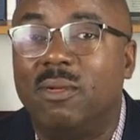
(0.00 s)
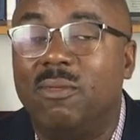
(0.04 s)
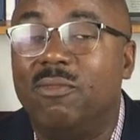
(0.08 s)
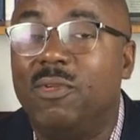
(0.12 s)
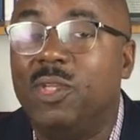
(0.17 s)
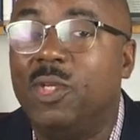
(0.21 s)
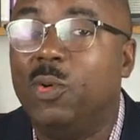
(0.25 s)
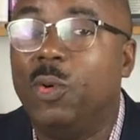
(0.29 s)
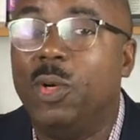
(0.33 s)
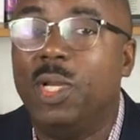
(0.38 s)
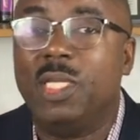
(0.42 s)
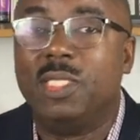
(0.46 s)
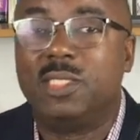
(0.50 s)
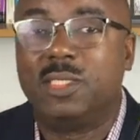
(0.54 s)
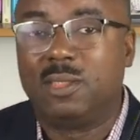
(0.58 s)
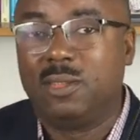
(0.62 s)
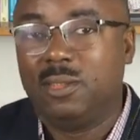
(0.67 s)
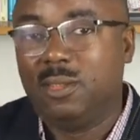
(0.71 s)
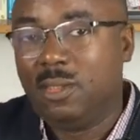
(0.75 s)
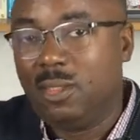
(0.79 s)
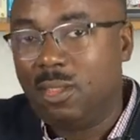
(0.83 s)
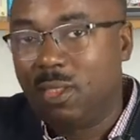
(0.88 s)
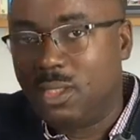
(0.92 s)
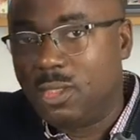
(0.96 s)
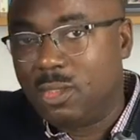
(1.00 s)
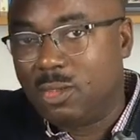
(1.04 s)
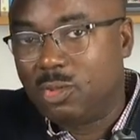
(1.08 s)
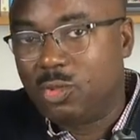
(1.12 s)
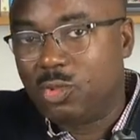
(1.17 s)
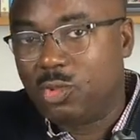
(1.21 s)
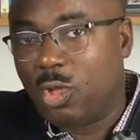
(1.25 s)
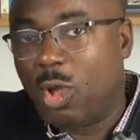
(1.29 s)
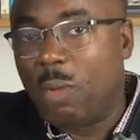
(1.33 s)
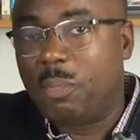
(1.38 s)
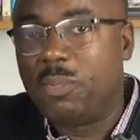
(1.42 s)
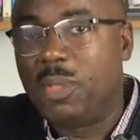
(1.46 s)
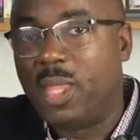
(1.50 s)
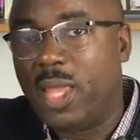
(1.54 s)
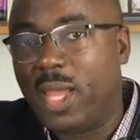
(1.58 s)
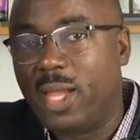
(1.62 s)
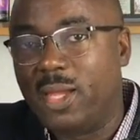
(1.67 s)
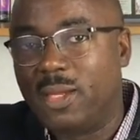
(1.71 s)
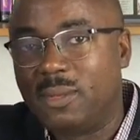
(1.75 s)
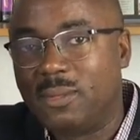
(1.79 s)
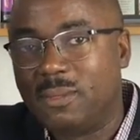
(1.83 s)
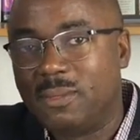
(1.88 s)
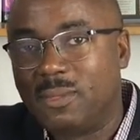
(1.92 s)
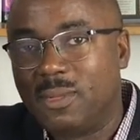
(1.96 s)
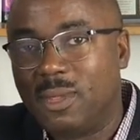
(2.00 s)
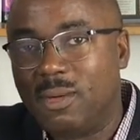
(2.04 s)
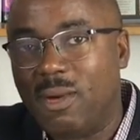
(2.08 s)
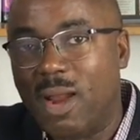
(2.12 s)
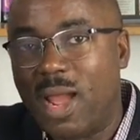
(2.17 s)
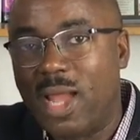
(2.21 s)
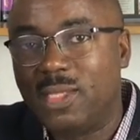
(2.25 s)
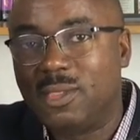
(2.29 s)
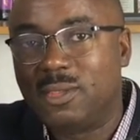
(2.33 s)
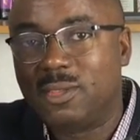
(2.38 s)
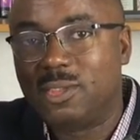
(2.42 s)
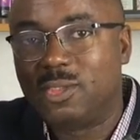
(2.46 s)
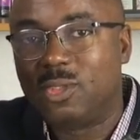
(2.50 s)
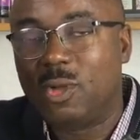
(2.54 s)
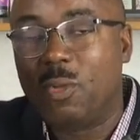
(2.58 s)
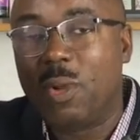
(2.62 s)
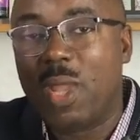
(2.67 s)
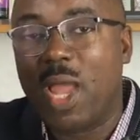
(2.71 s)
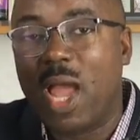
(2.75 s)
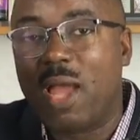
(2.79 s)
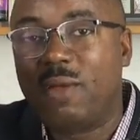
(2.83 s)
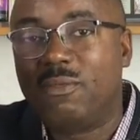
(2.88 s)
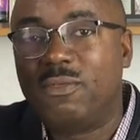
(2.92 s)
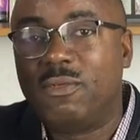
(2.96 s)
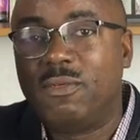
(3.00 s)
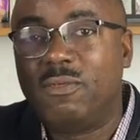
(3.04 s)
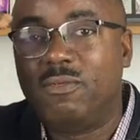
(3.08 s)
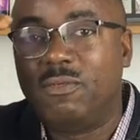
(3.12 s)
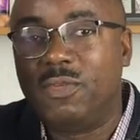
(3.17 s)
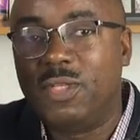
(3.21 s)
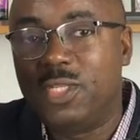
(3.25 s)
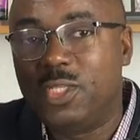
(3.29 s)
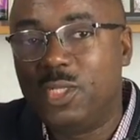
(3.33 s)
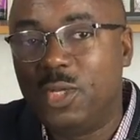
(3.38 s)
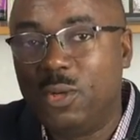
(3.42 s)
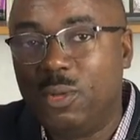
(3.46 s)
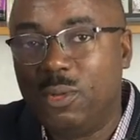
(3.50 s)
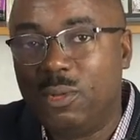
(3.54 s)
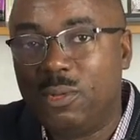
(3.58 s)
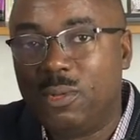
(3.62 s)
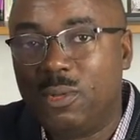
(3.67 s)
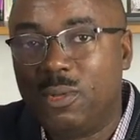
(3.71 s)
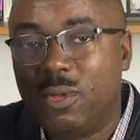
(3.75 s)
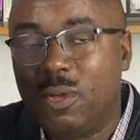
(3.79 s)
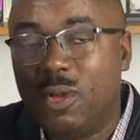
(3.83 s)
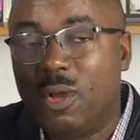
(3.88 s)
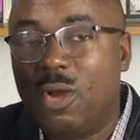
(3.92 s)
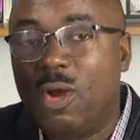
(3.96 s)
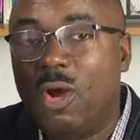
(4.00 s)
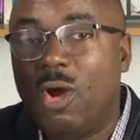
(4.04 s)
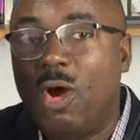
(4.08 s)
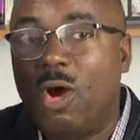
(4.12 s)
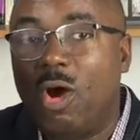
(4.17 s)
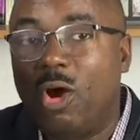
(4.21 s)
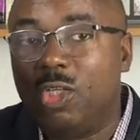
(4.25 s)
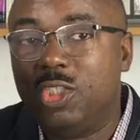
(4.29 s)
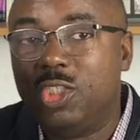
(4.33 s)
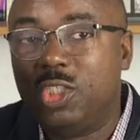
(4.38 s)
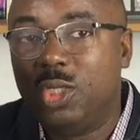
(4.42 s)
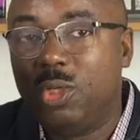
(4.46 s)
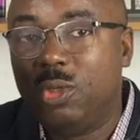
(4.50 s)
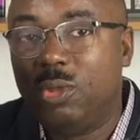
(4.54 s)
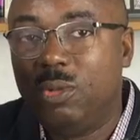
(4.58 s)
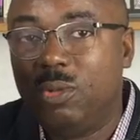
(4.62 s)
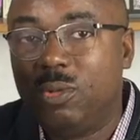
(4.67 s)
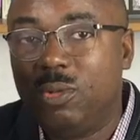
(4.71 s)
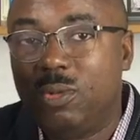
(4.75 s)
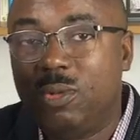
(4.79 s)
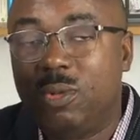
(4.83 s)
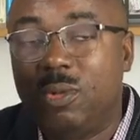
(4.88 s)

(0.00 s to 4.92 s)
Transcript: video is top there, right? So we have video, audio,